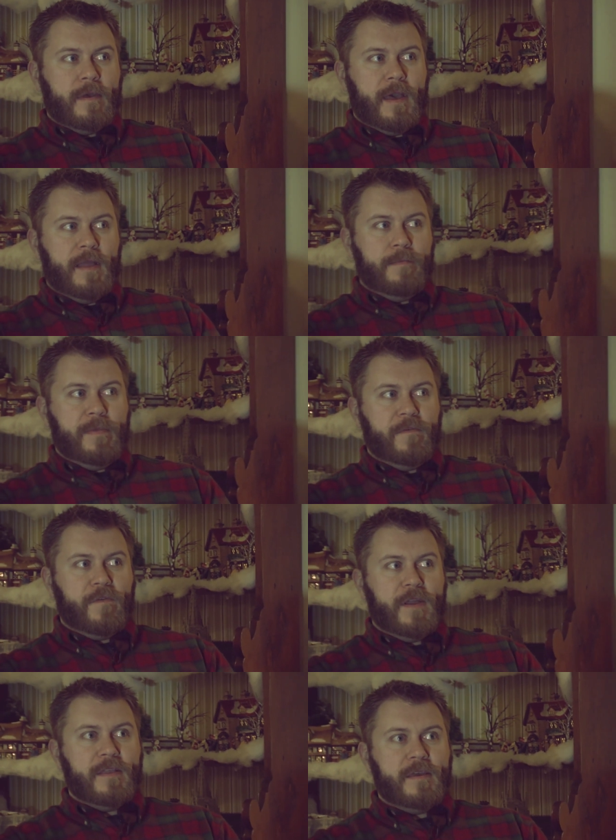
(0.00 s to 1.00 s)
had
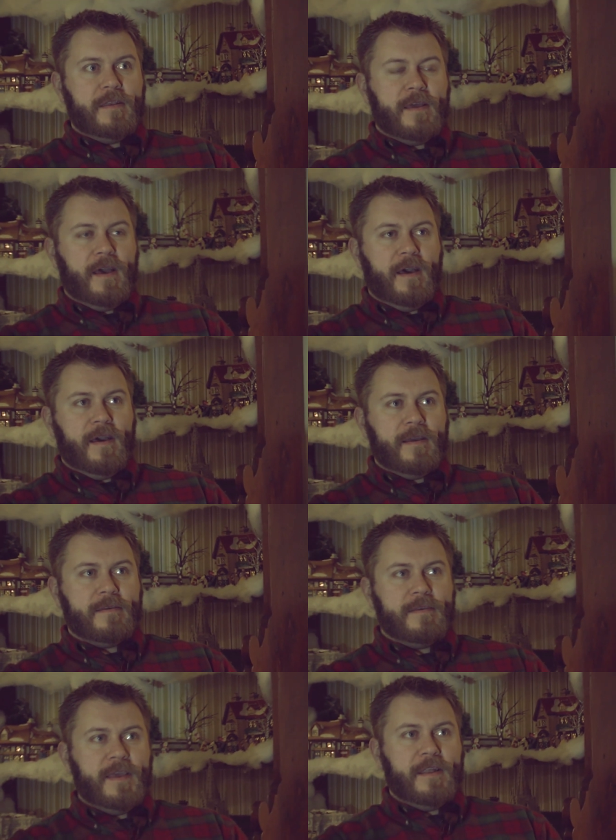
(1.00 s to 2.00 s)
befriended a
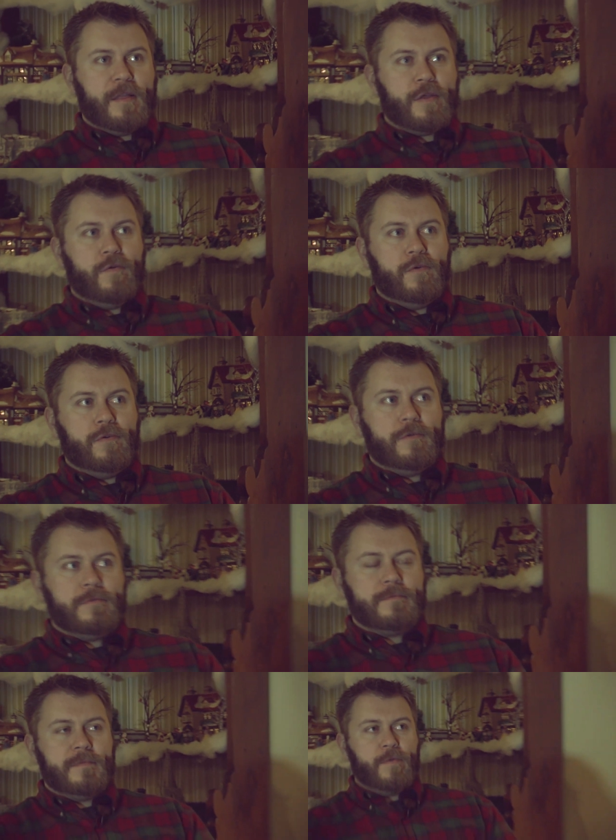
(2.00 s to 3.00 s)
kid at school.
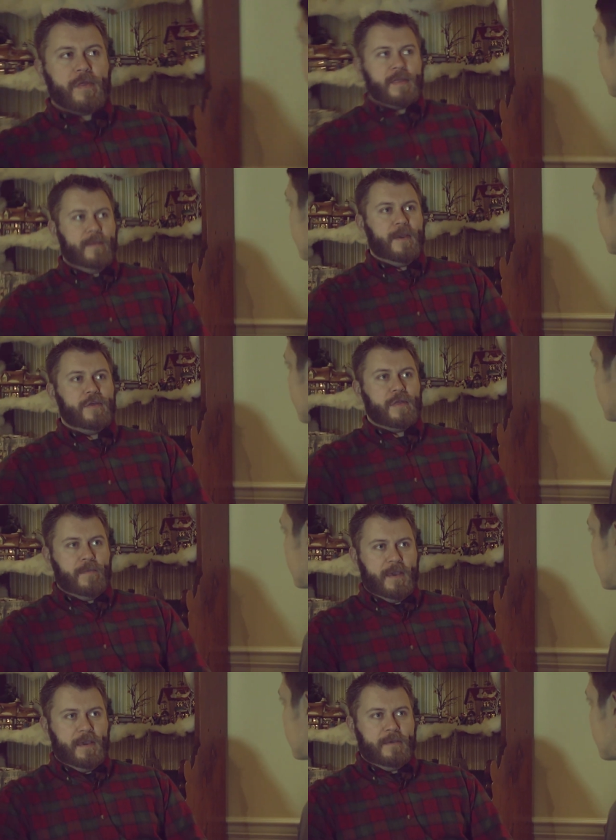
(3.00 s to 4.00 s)
He was the same age as
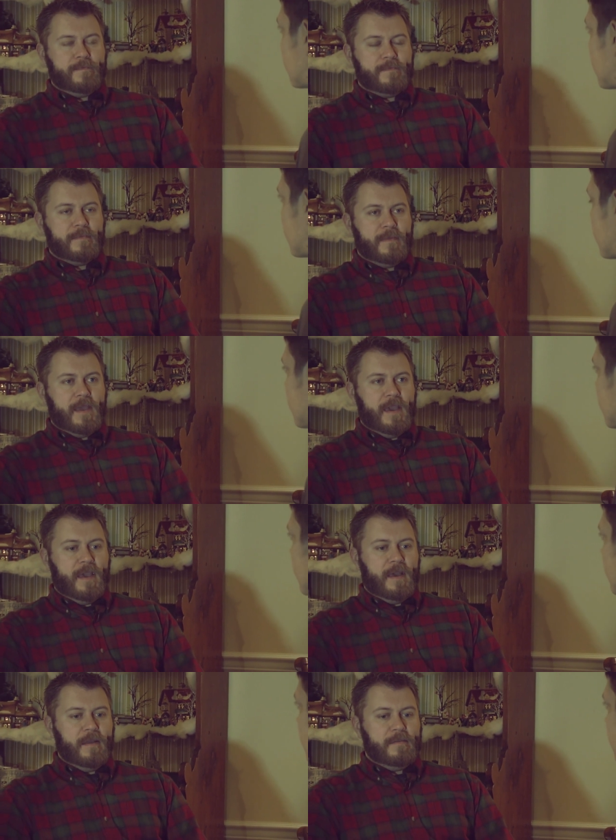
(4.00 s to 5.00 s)
me.
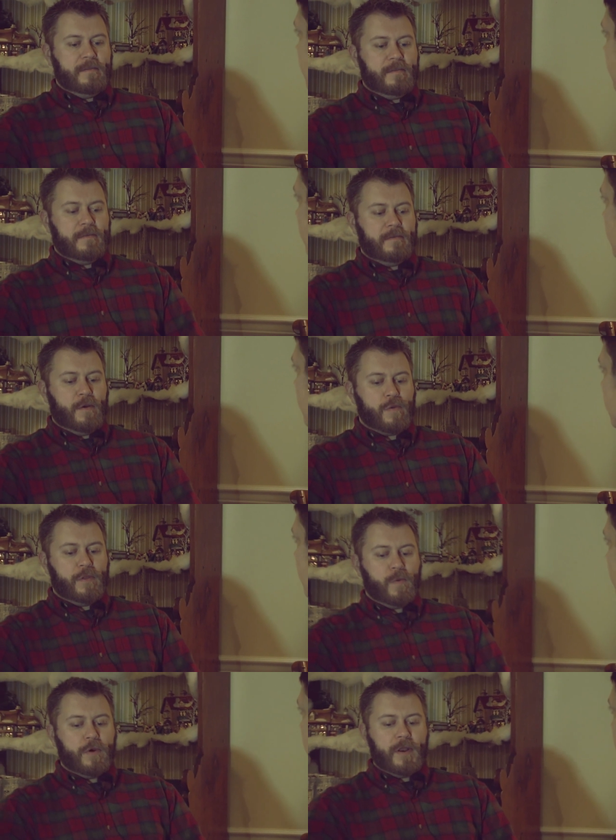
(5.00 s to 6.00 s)
And I was
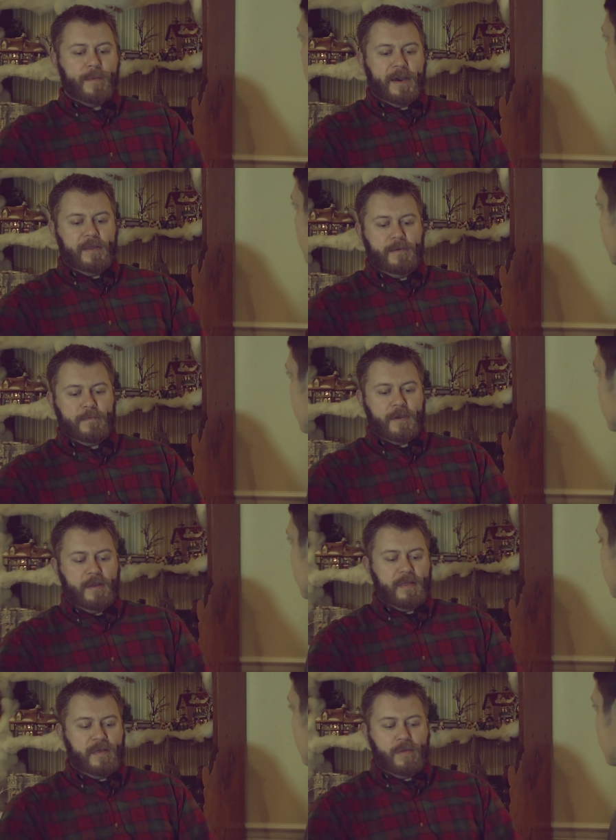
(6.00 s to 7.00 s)
really worried about him
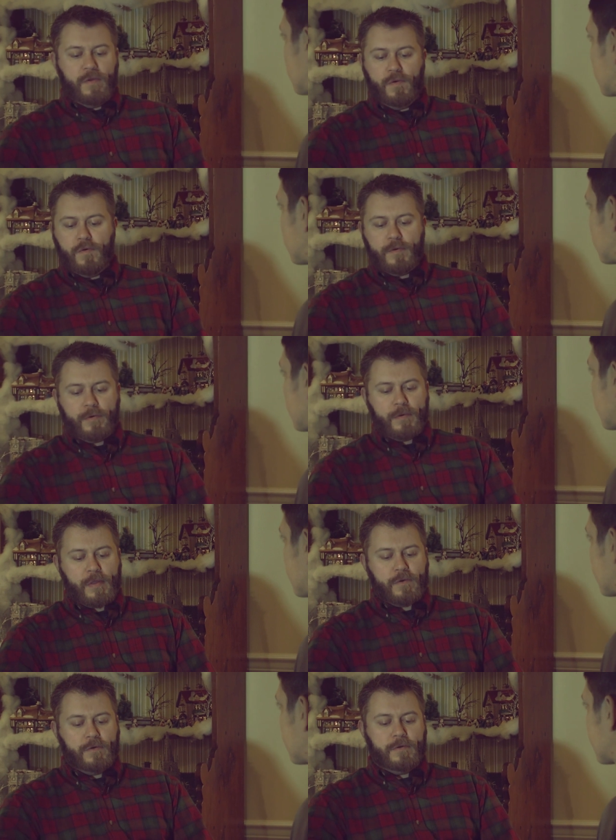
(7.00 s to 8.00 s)
because he was doing horrible in
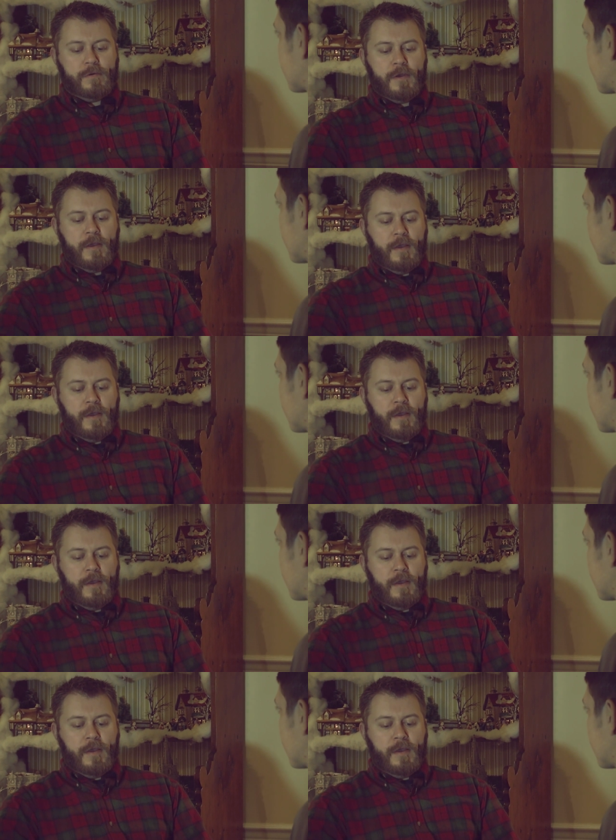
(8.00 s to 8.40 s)
school.